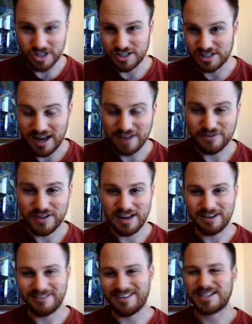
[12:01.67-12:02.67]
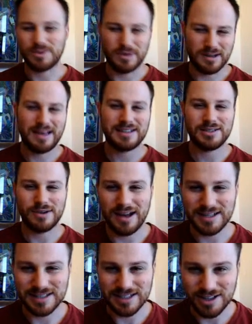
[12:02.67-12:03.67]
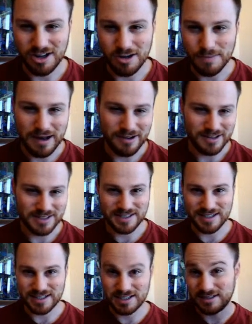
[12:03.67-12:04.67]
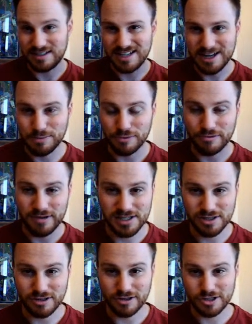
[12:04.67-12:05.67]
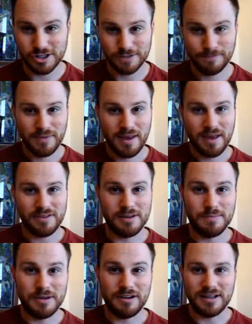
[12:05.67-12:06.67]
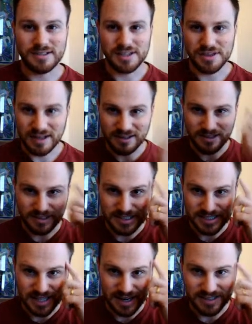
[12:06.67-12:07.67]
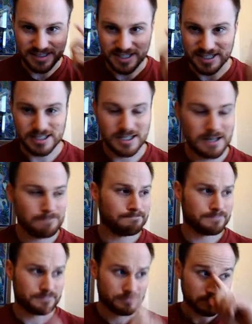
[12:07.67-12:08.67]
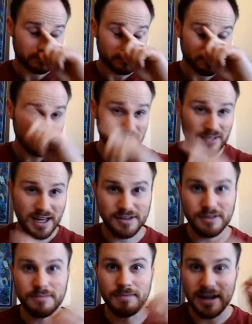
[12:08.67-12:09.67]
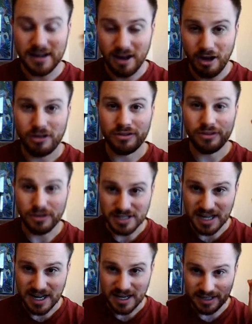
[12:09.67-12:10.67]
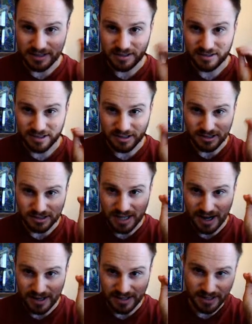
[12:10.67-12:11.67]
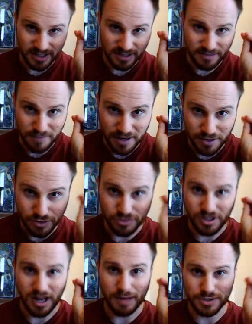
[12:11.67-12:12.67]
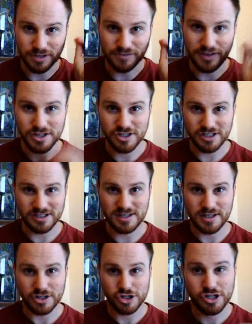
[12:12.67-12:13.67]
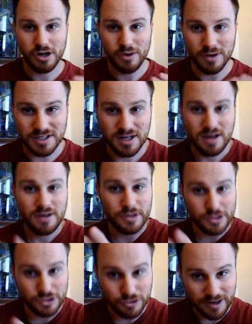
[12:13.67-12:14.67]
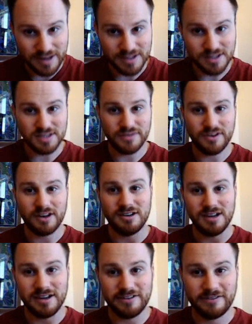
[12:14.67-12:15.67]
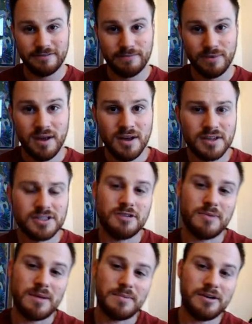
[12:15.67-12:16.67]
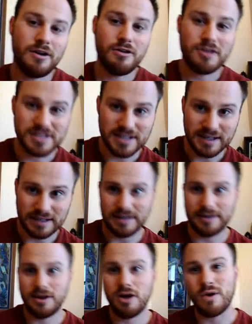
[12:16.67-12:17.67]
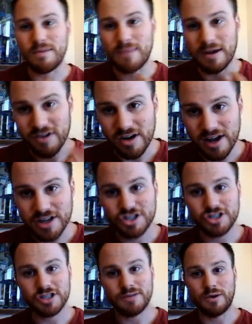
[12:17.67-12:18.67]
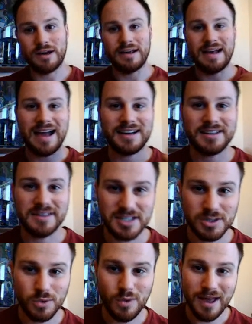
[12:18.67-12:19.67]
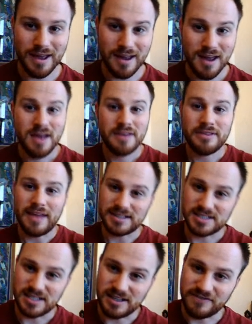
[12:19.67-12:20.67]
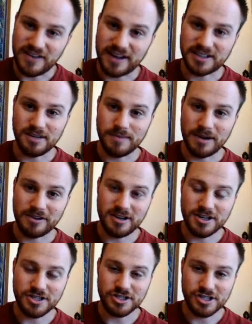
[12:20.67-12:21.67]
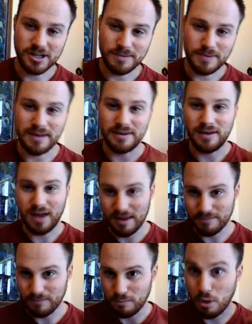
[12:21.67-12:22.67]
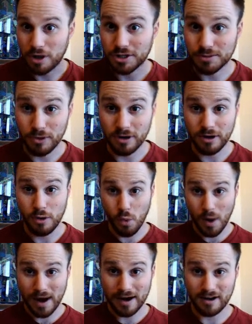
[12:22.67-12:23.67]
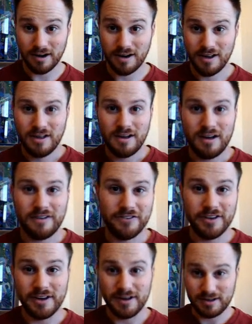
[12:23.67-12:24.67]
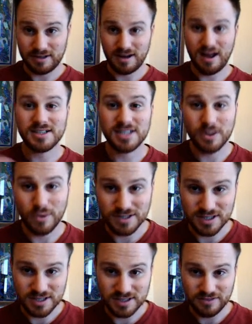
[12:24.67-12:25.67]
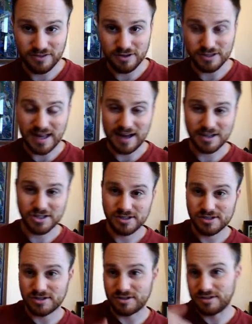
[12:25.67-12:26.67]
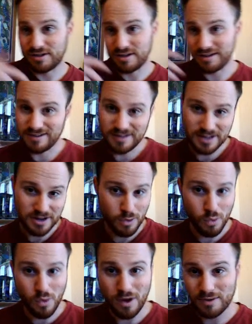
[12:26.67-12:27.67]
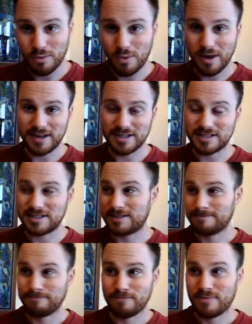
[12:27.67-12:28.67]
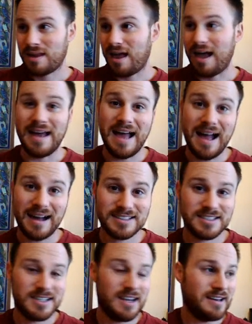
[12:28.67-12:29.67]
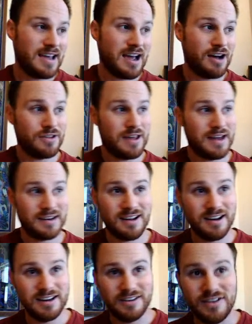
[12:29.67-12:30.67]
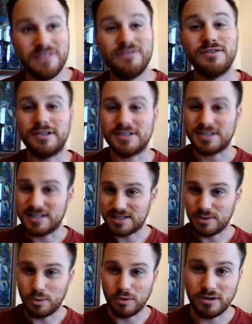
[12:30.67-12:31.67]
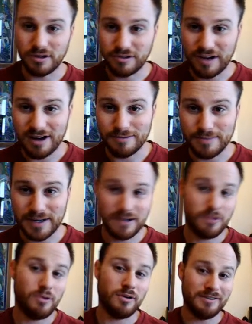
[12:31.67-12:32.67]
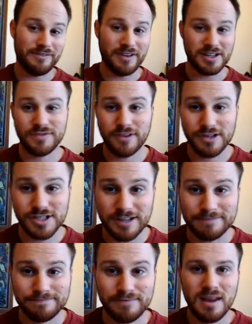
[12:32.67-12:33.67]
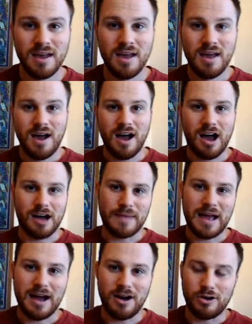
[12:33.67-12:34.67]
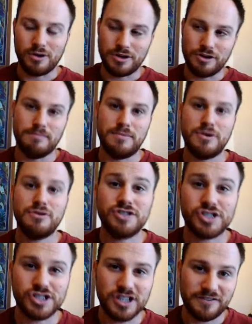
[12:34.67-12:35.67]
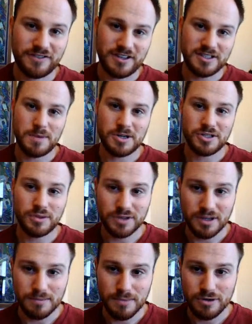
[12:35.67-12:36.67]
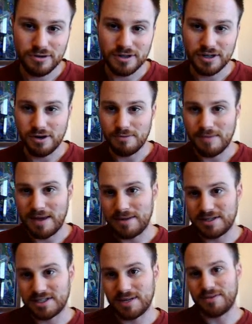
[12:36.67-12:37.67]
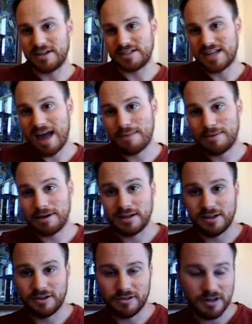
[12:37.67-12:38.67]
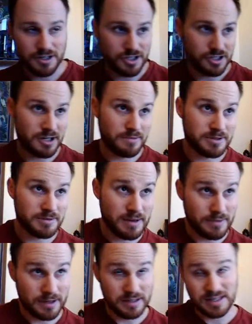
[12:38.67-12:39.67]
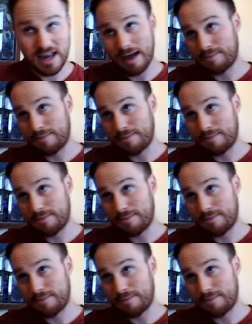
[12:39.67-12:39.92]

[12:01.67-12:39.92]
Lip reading: and dive down. That's what Hasta is all about, is this deep research and the ability to think like a scientist and make all those keen, little, tiny, minute observations that show us the trends of our life. So you might be noticing, like, oh, in my relationship, when I act this way, that's the effect on my relationship. And I'm much more aware of the consequences of those actions, or what ways I act and how that kind of influences the world around me, or vice versa. How your moods shift, especially with the moon. Maybe something's happening in your relationships. Maybe it